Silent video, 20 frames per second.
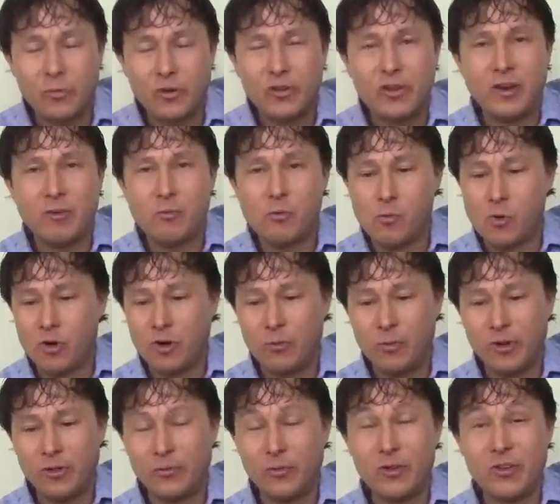What do you get rewarded
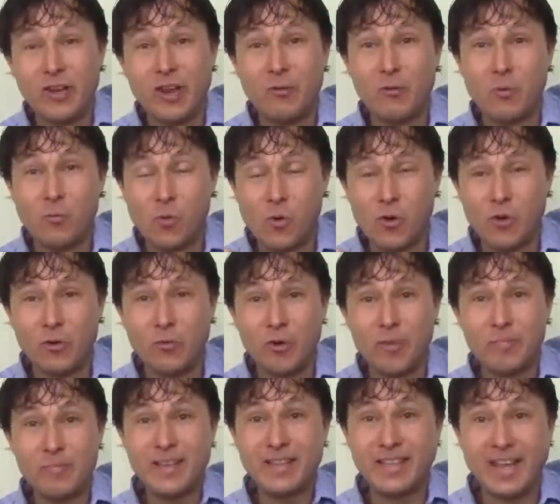with? Well, you get rewarded
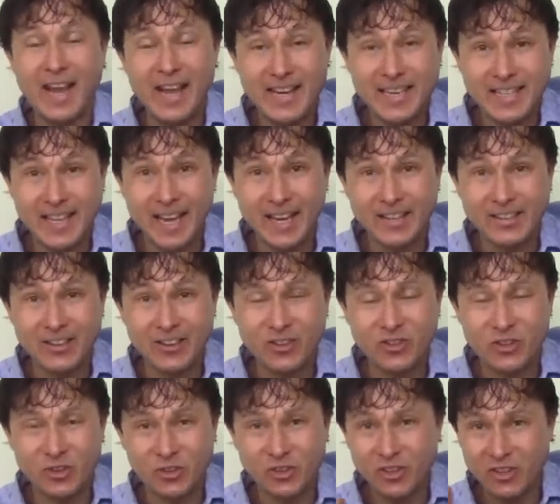with me taste testing the
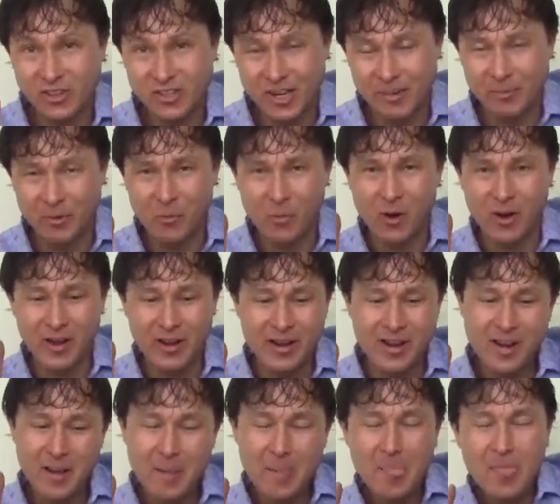juices, number
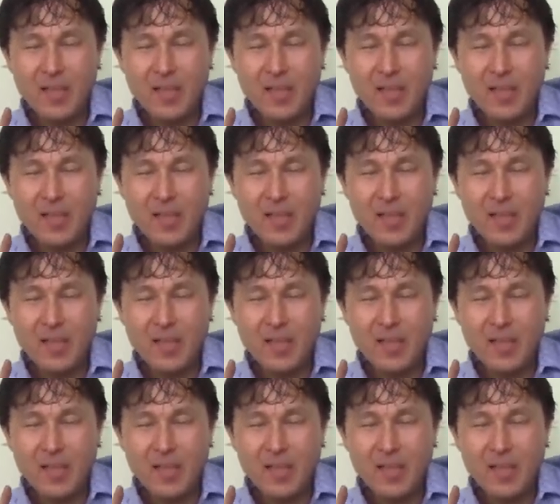one.